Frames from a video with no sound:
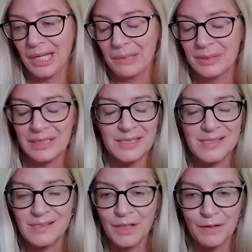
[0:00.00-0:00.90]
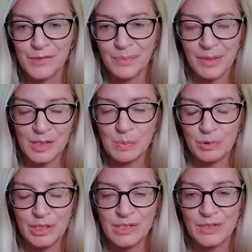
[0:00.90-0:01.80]
I mean, I still have some
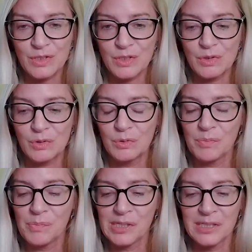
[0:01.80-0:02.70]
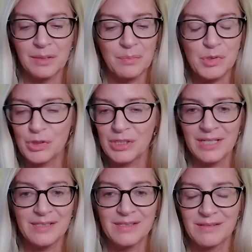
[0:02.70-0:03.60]
exploration to do, but I'm sure it
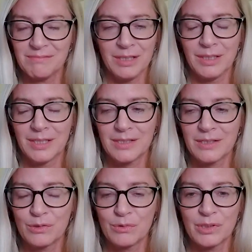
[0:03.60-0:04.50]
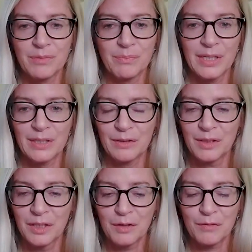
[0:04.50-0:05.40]
had a lot to do with my
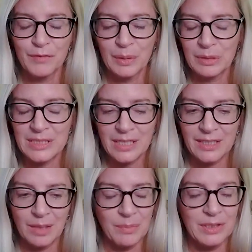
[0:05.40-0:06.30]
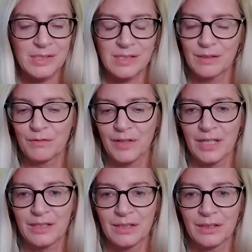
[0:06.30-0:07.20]
family dynamics and the
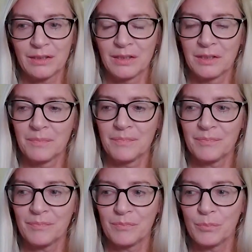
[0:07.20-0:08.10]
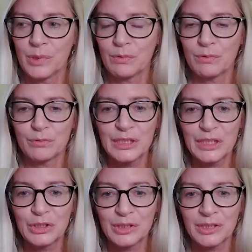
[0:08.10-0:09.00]
fact that we were really
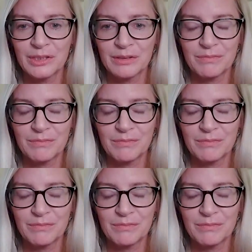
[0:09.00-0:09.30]
good at